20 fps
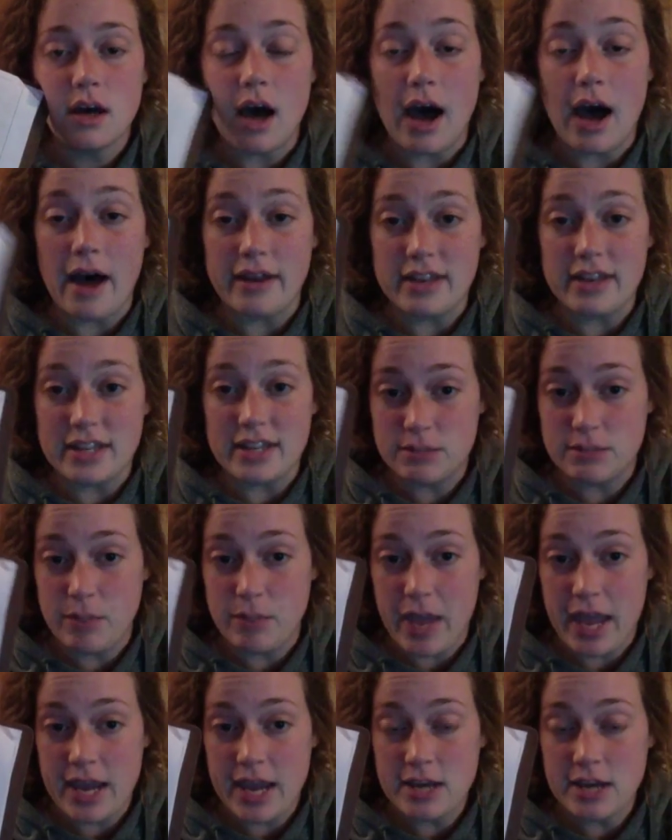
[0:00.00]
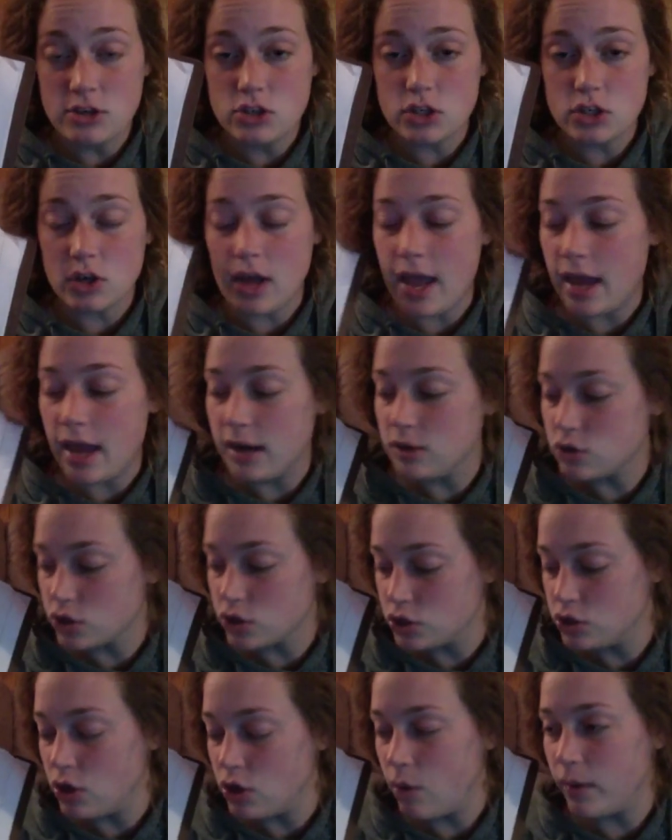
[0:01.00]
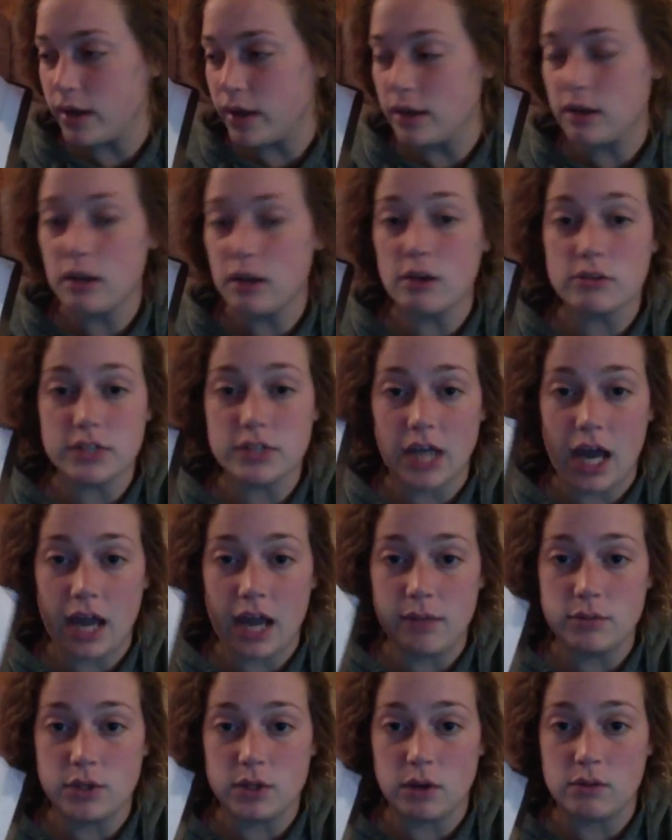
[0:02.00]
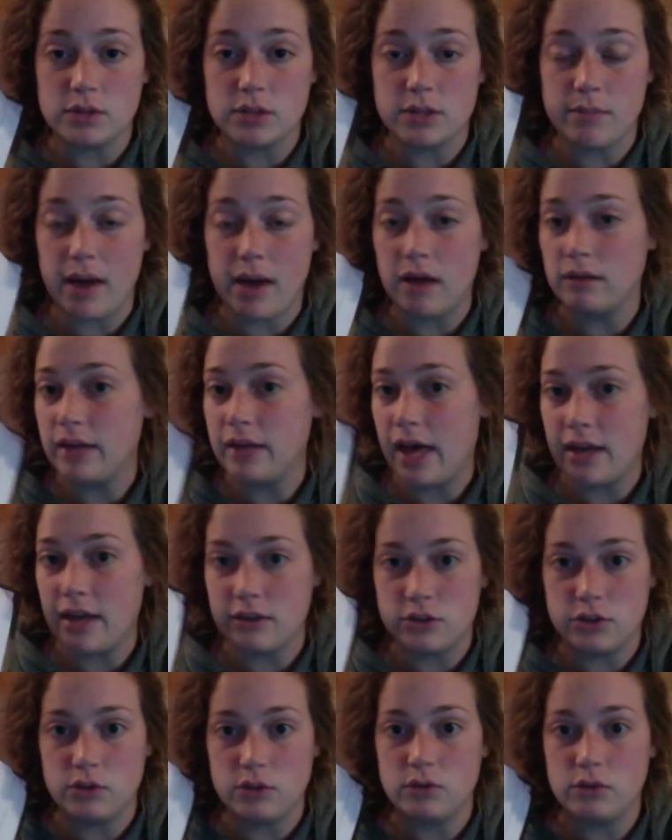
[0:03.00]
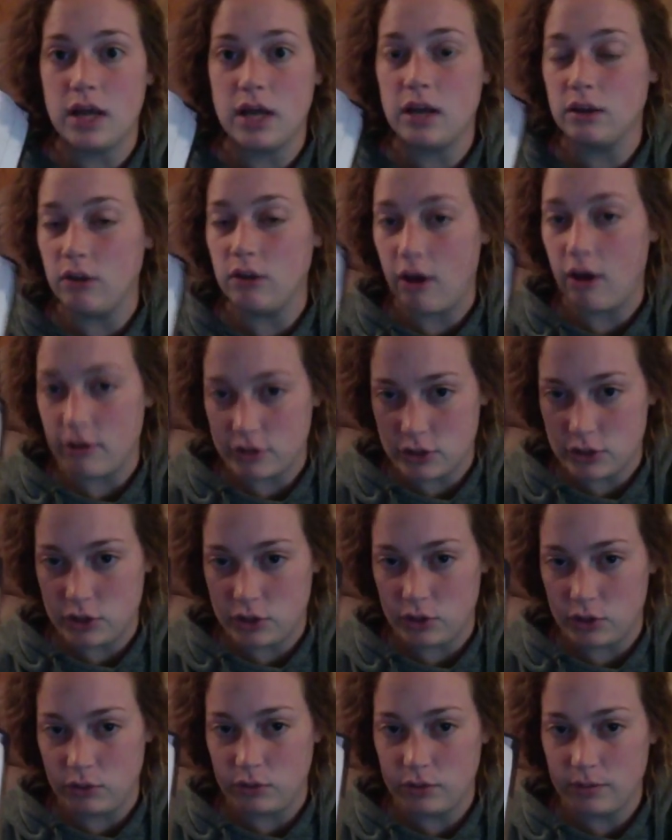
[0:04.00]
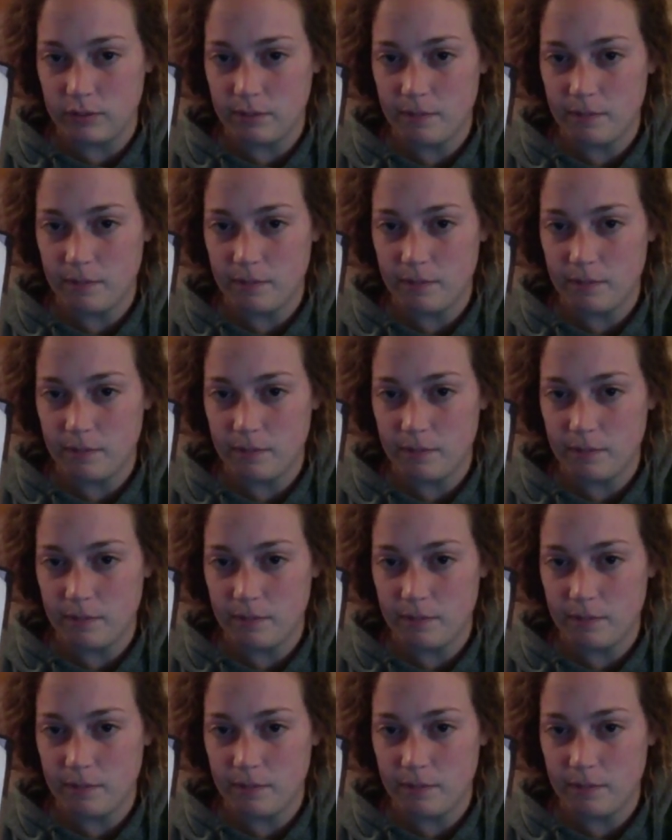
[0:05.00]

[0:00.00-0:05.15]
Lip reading: on this page, and just knowing your time zones about latitude and longitude.